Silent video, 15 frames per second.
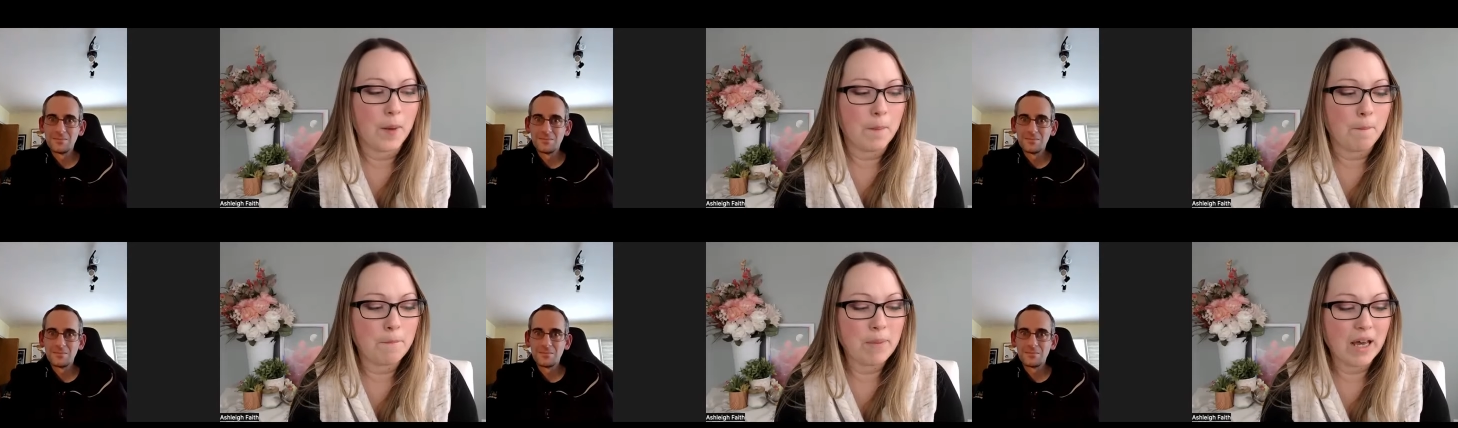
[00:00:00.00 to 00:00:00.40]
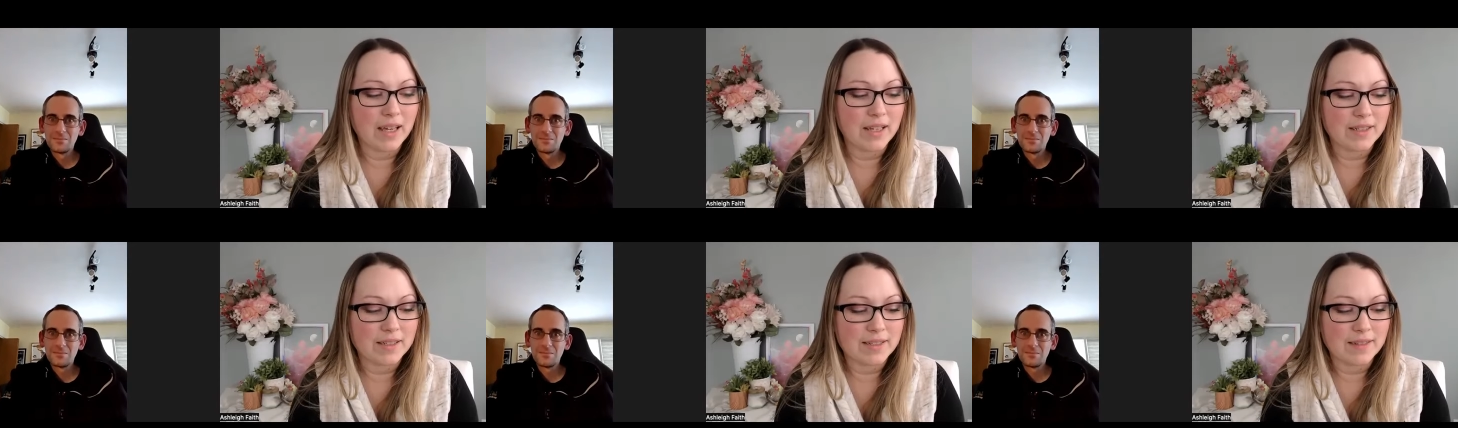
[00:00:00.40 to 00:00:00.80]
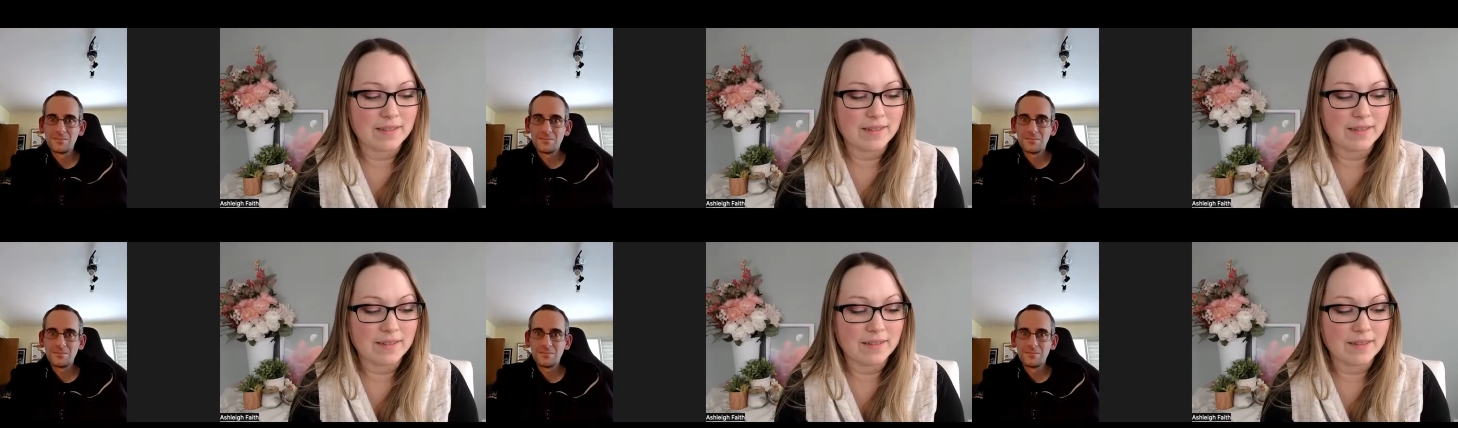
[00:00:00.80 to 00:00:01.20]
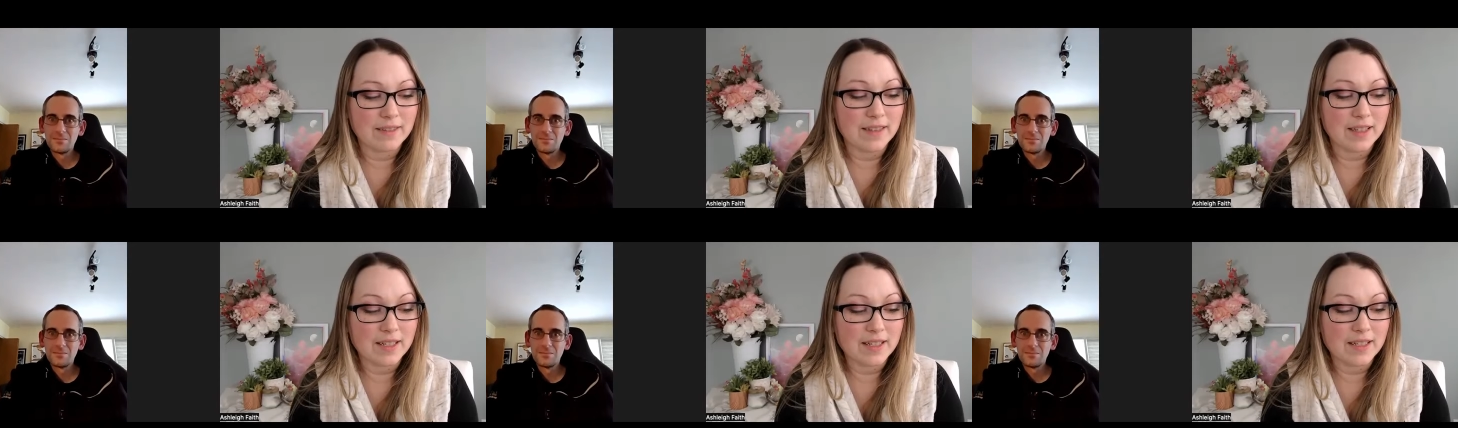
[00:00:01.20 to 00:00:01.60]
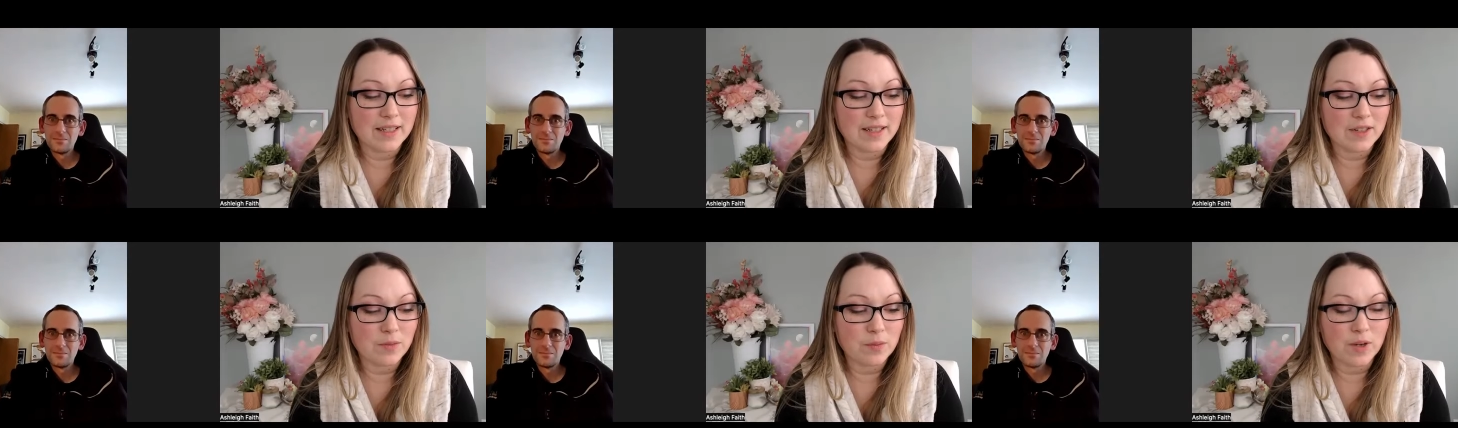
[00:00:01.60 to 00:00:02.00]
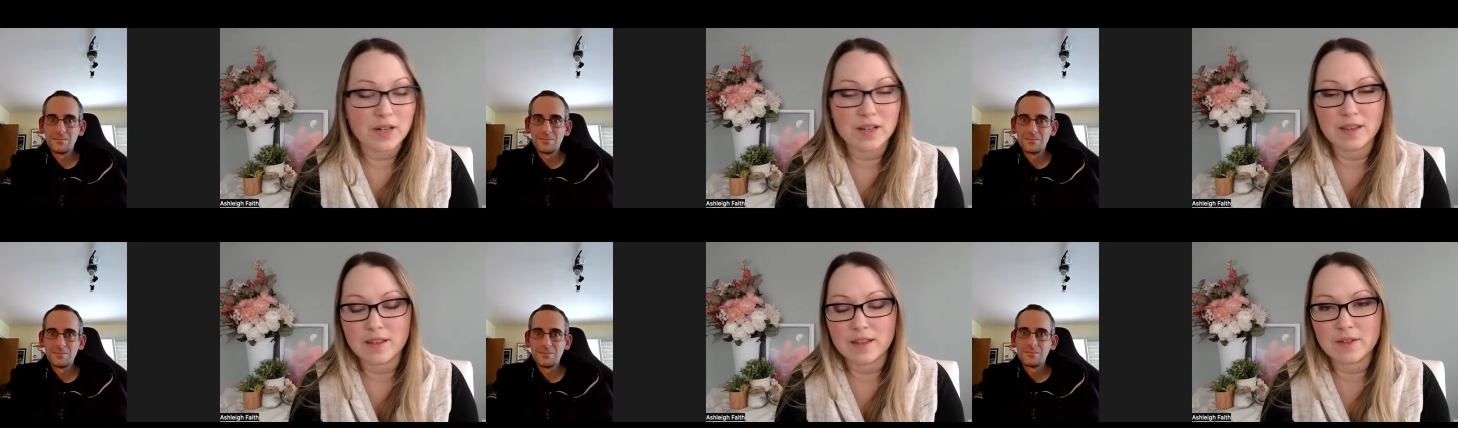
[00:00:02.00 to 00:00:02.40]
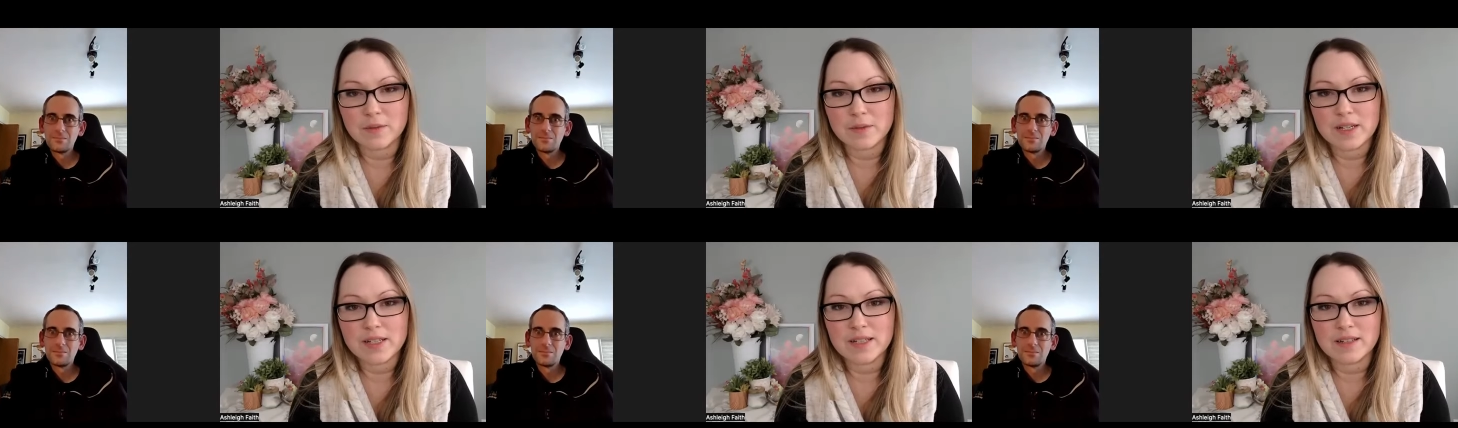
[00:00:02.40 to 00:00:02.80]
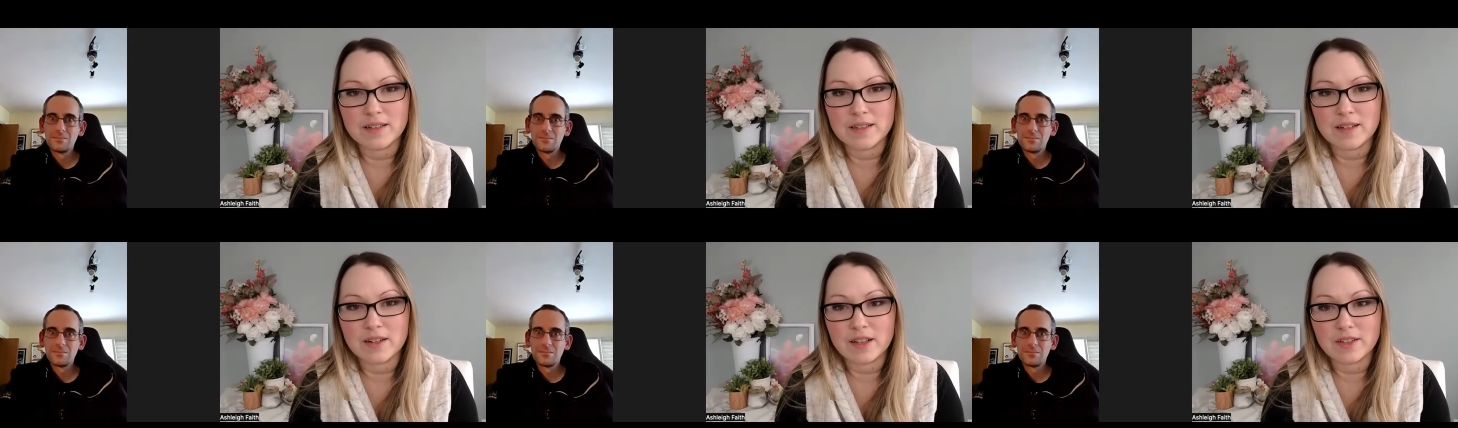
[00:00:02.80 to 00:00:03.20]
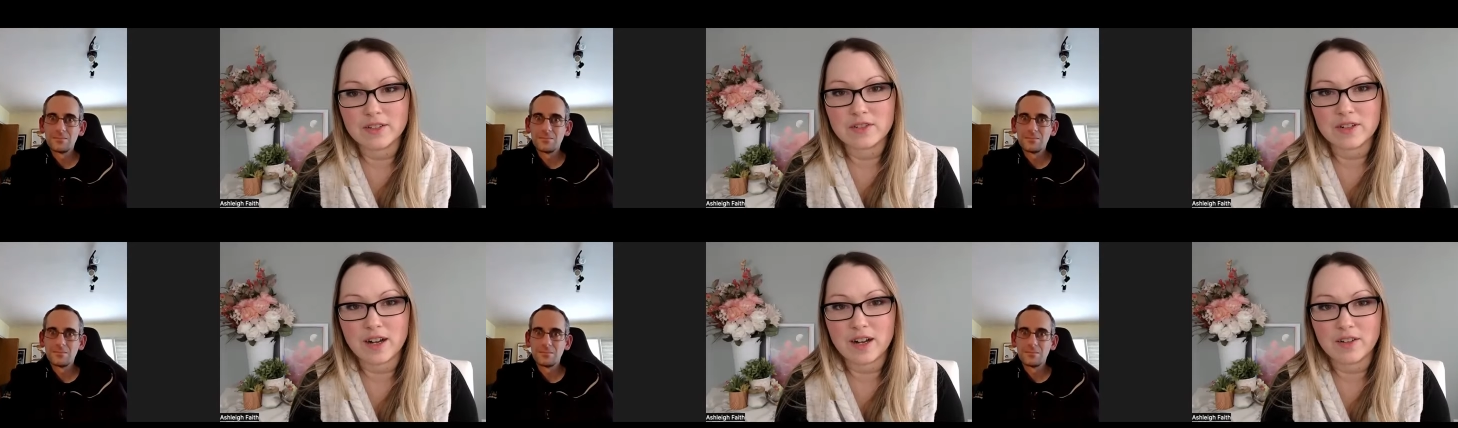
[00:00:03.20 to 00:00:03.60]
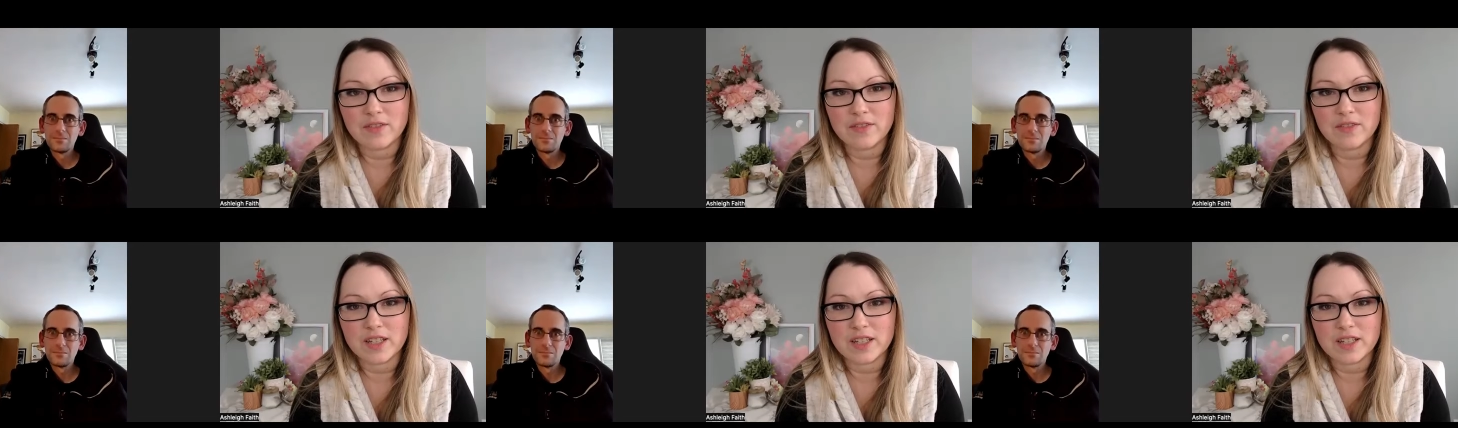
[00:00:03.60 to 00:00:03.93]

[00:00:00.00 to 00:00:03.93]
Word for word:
Speaker 1: But this is one of the other reasons the knowledge graph